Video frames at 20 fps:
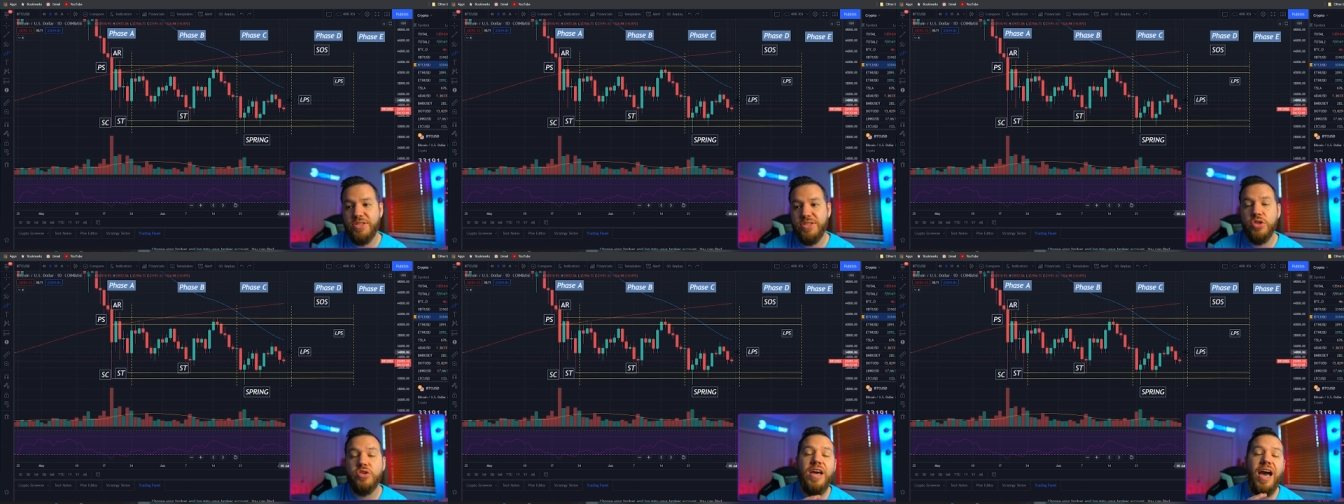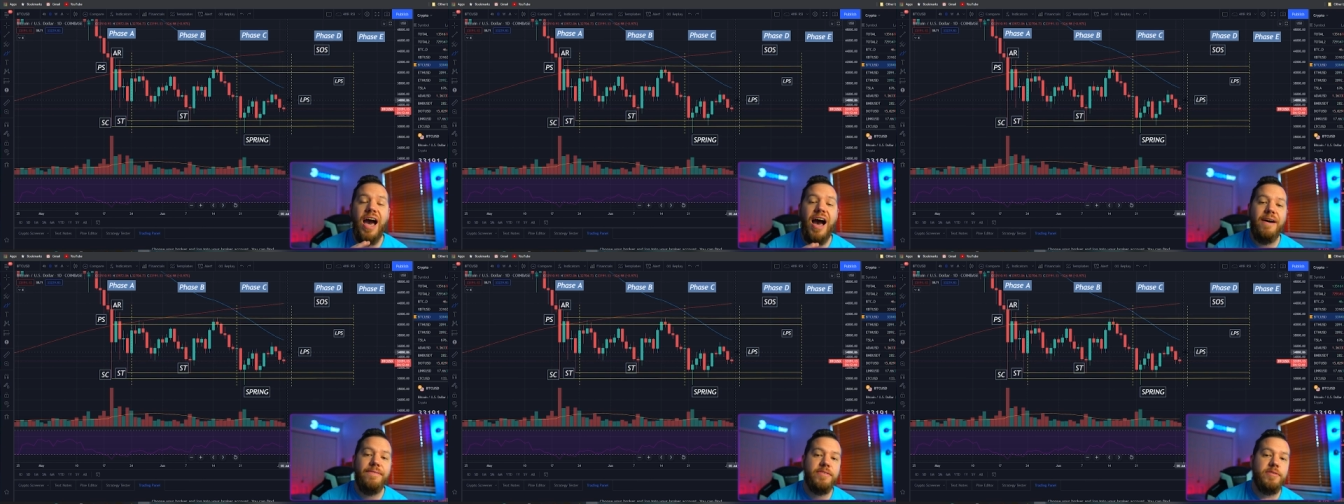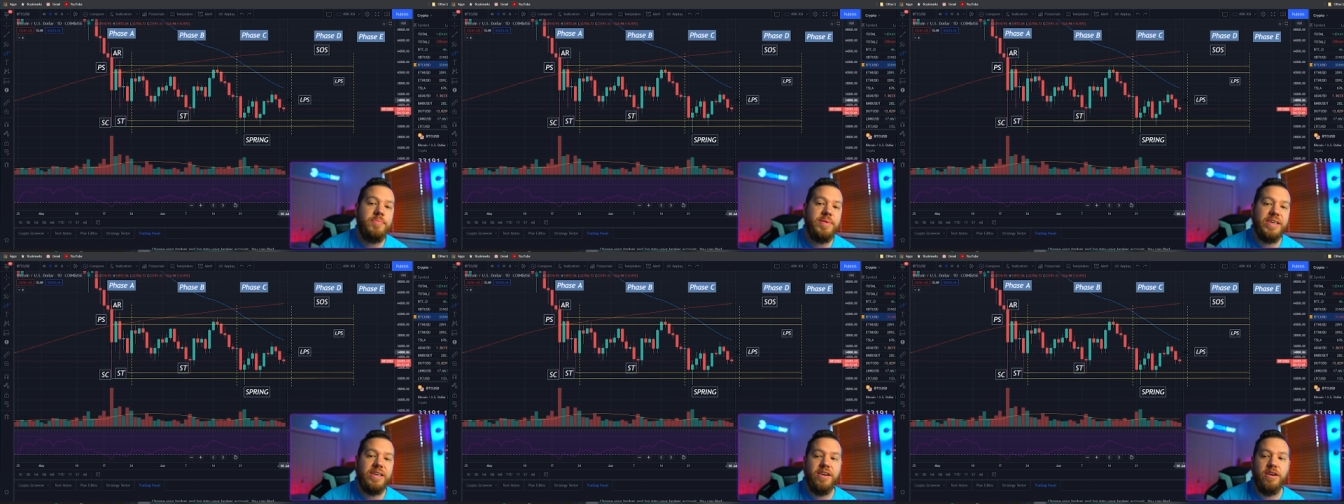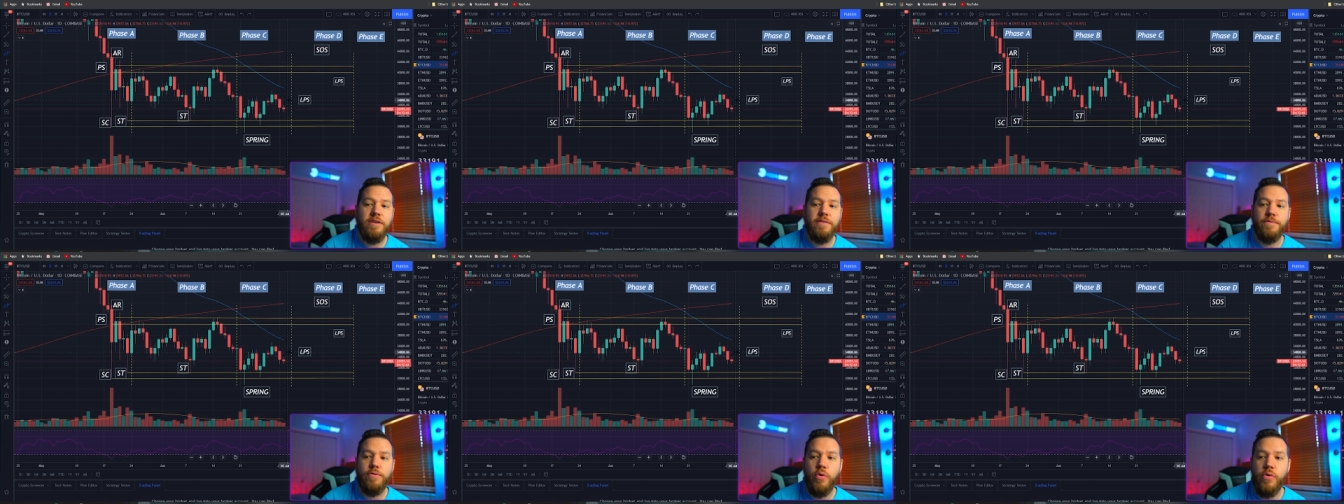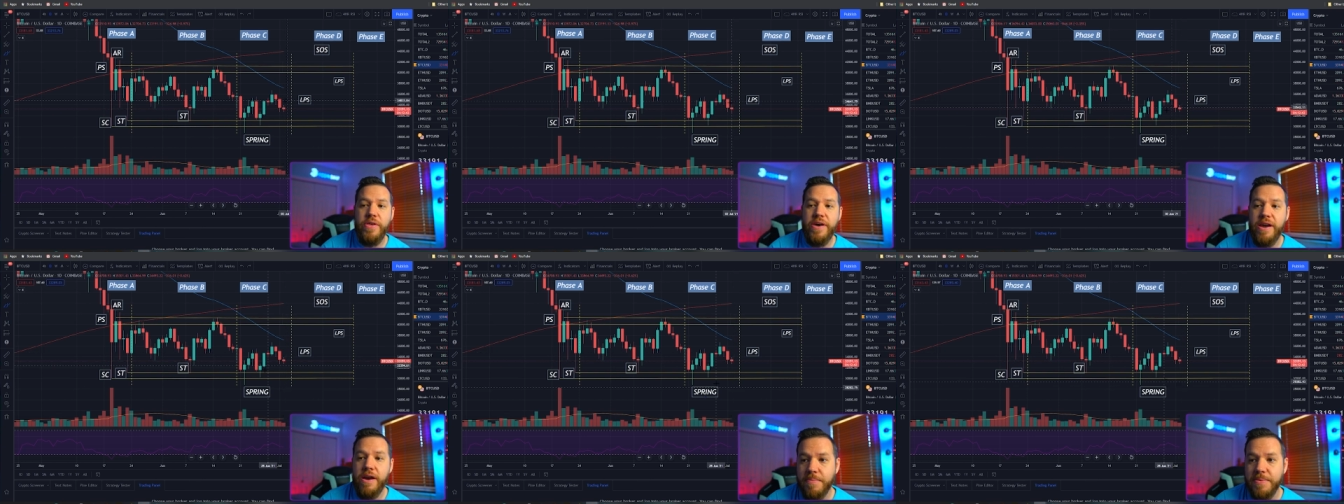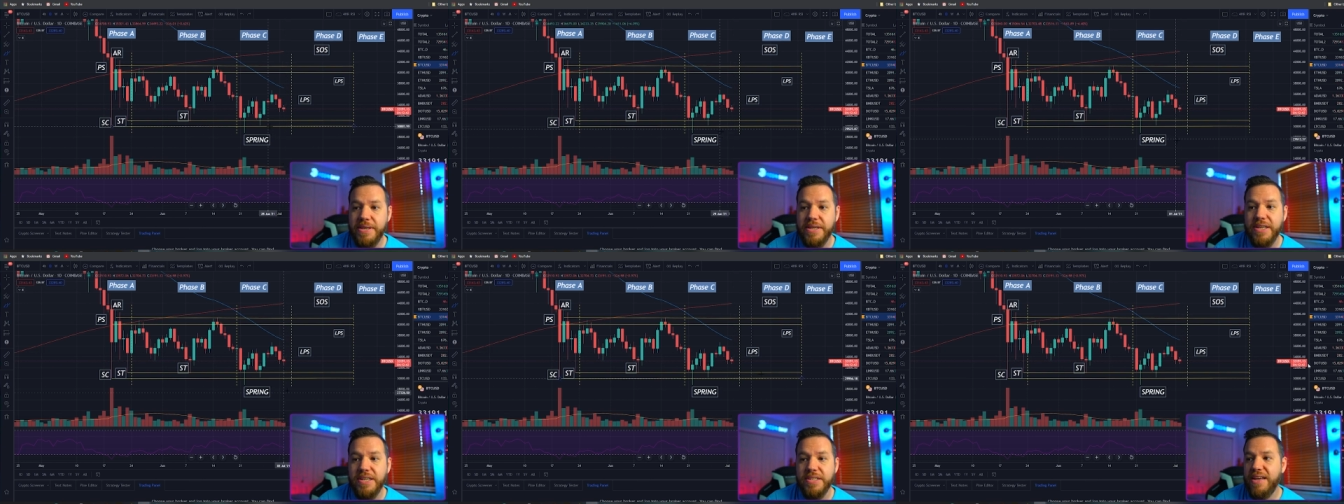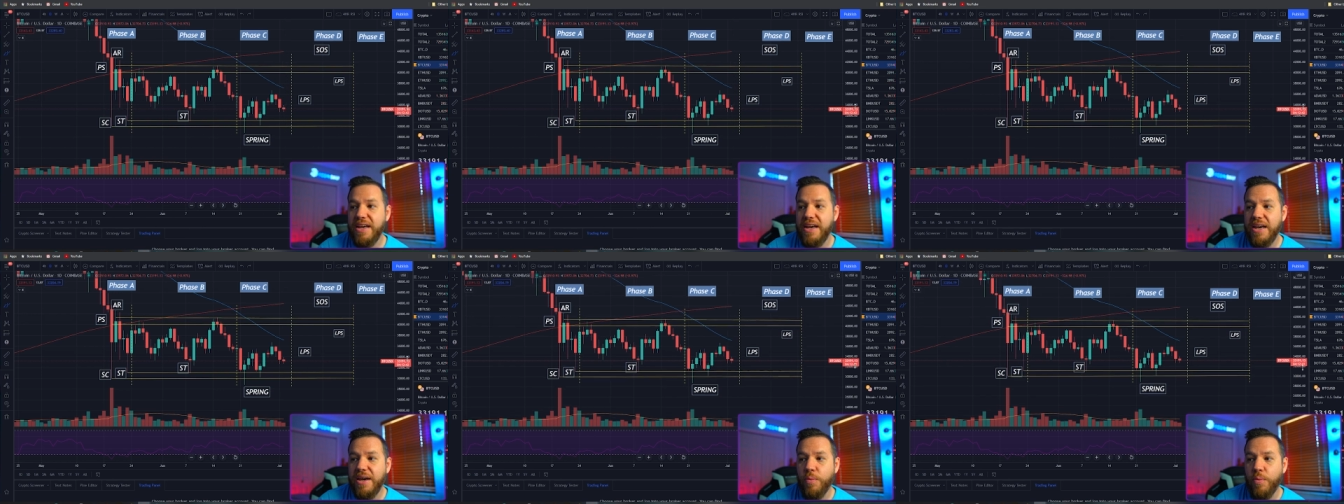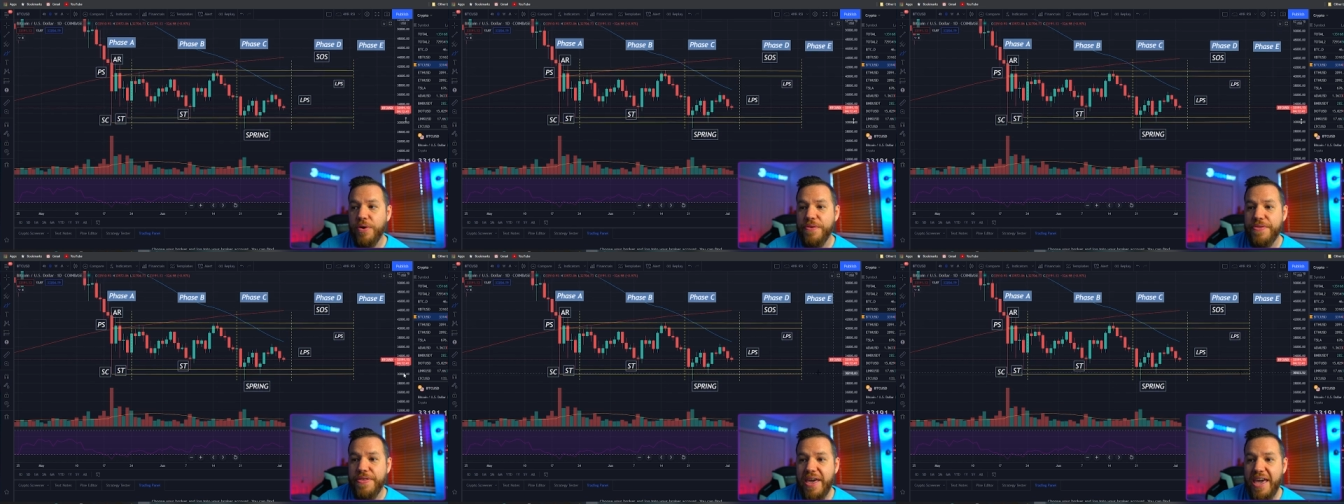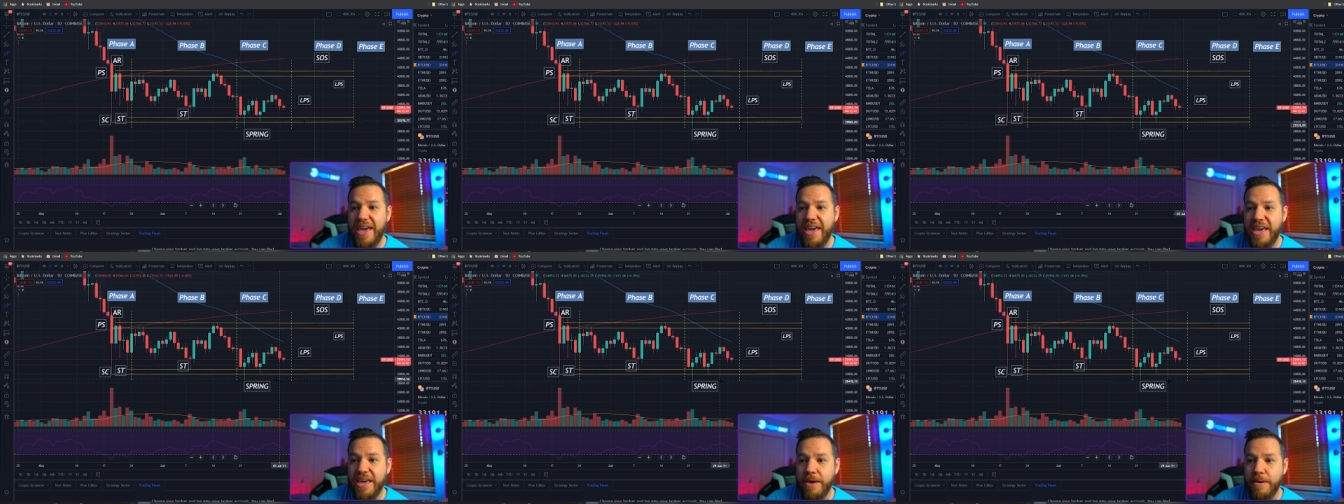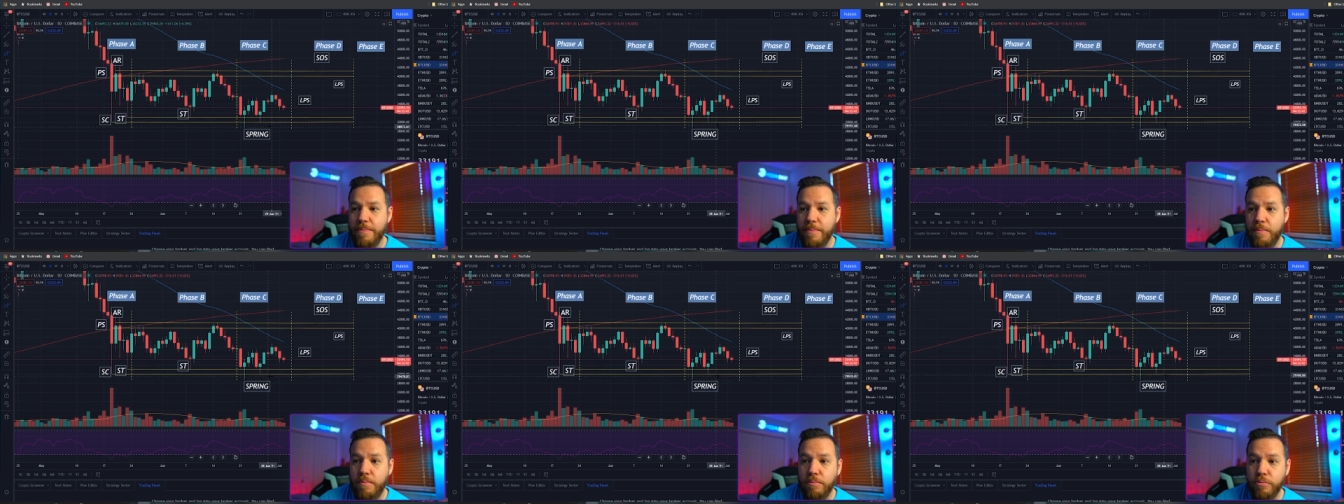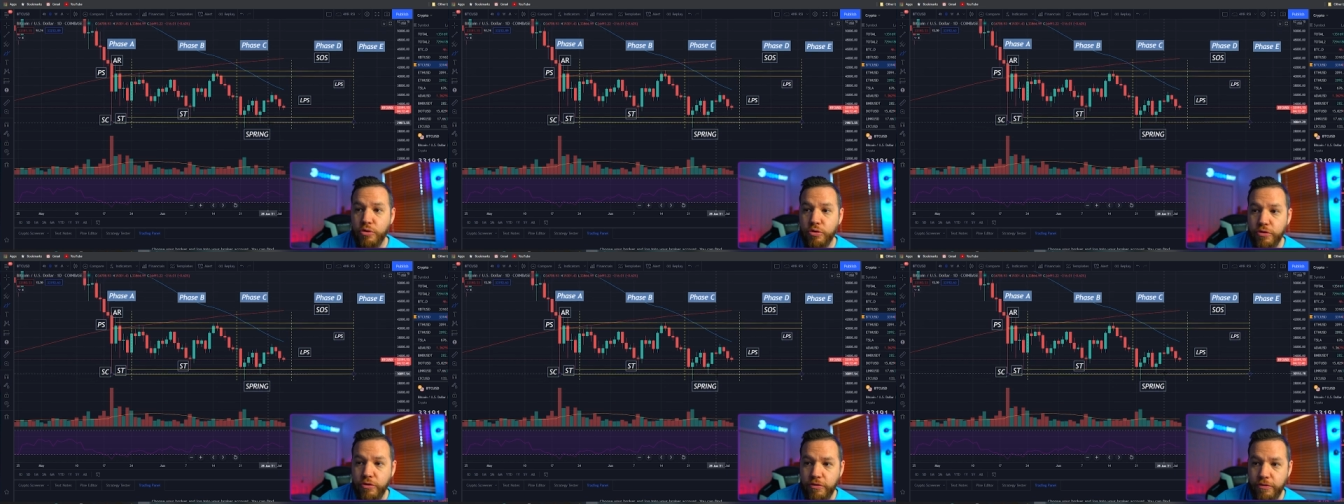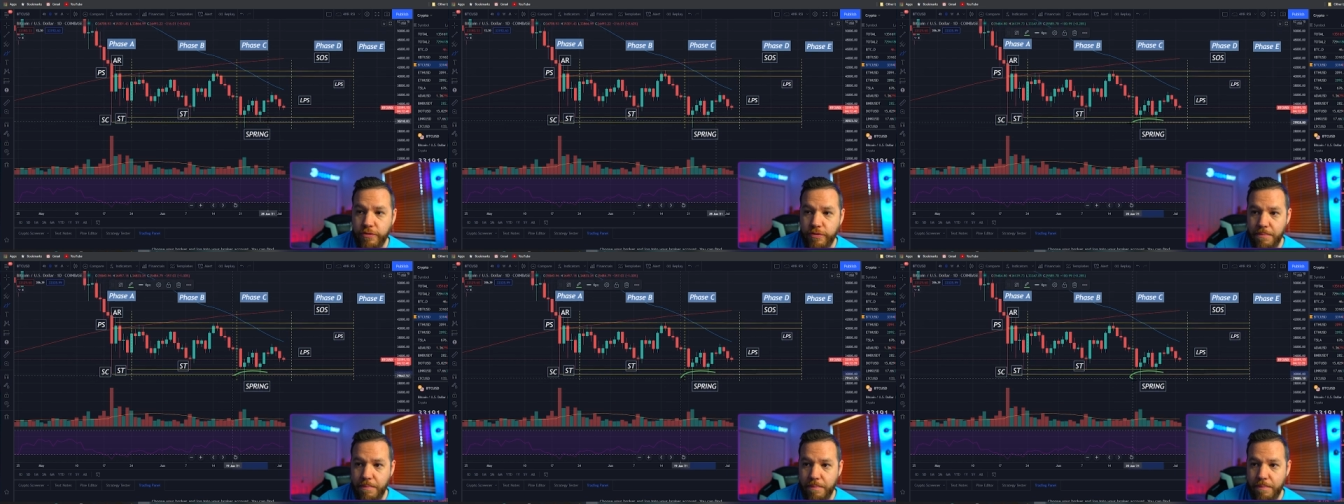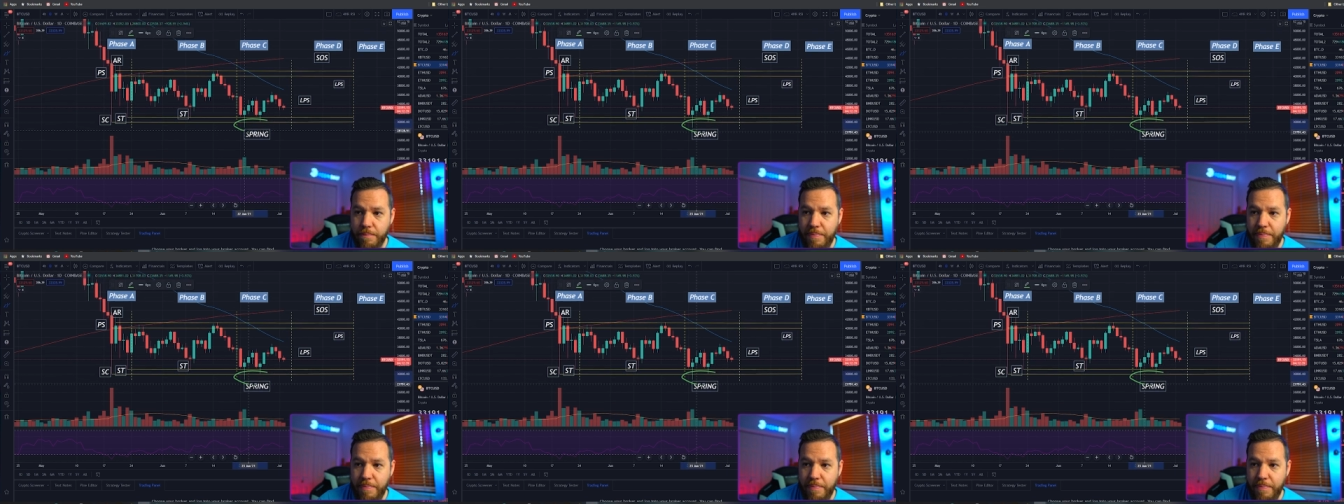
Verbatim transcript: So you have to be careful there because with a move